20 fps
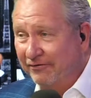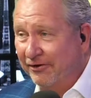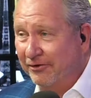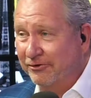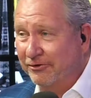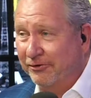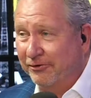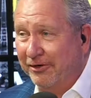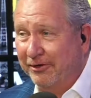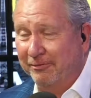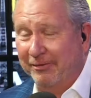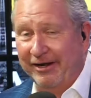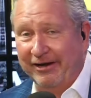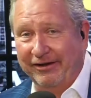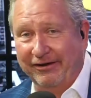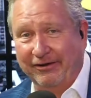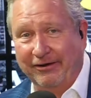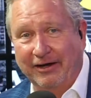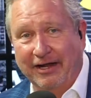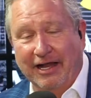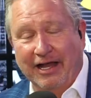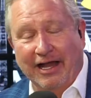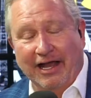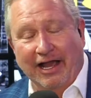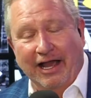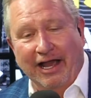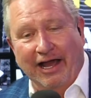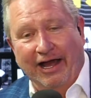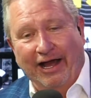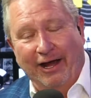headphones are in my ear.
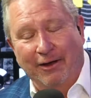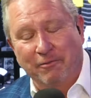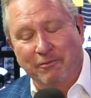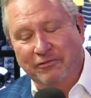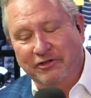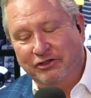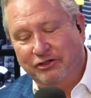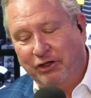Um,